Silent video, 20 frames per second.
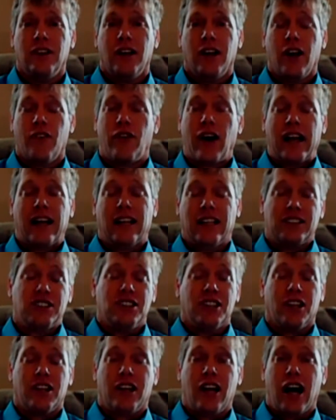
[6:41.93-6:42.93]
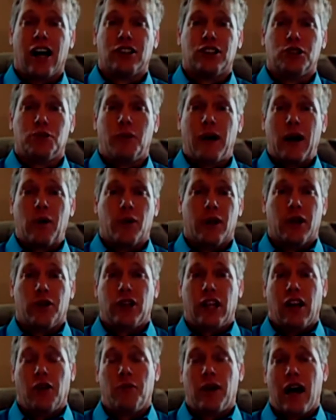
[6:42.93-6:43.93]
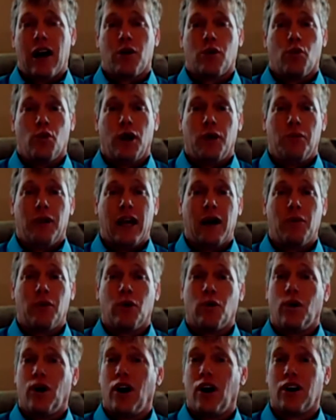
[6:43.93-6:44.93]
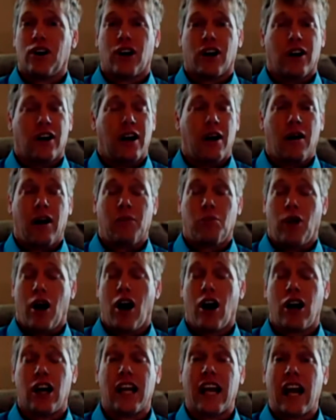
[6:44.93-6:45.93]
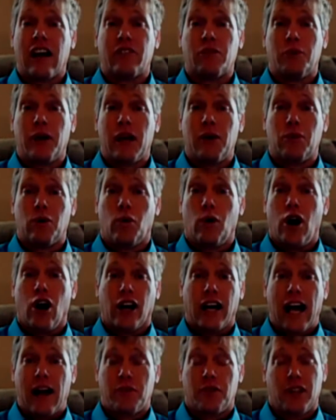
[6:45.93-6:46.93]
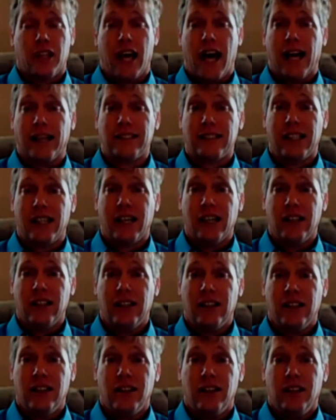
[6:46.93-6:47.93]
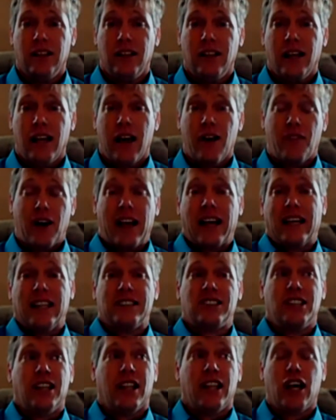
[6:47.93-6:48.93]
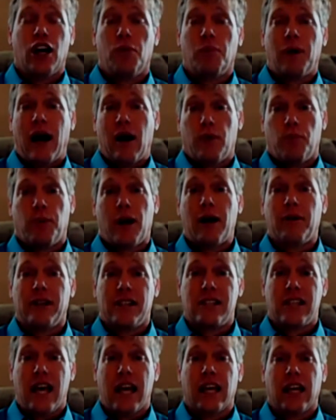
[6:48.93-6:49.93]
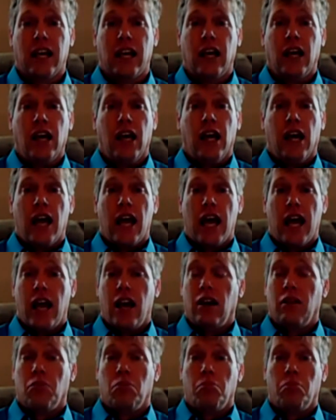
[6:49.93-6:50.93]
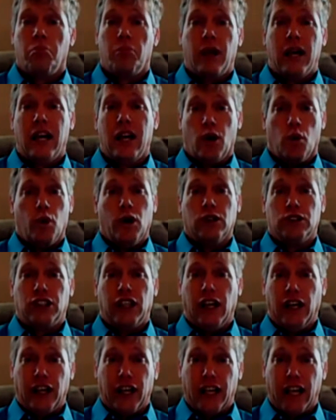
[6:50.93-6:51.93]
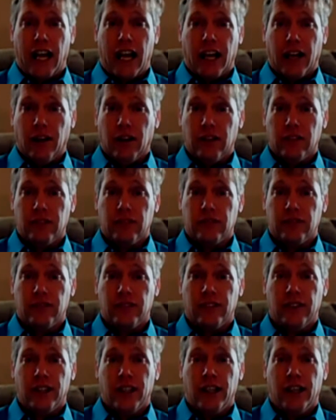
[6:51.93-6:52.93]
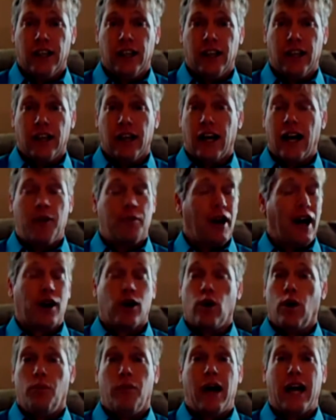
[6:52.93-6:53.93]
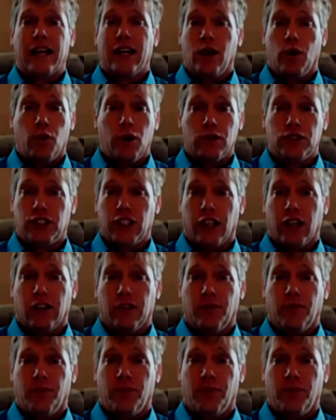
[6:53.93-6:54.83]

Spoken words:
If I'd listened to the doctors back when they were telling me I wouldn't be able to walk, or I'd hardly ever be able to walk after the accident, if I'd listened to them, I would probably have taken it and been in a wheelchair today. I'm not going back in a wheelchair.